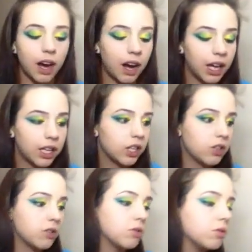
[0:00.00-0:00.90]
I
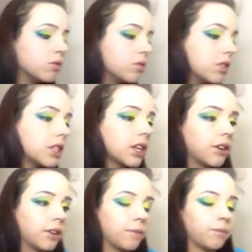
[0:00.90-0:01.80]
used,
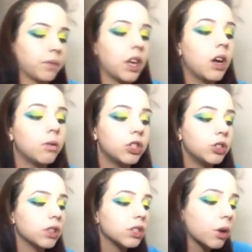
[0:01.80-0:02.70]
which you
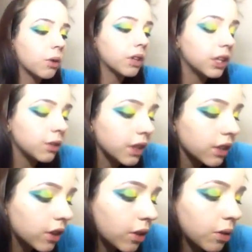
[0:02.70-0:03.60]
can totally use it
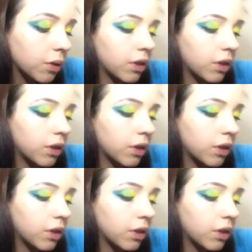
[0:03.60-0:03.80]
too,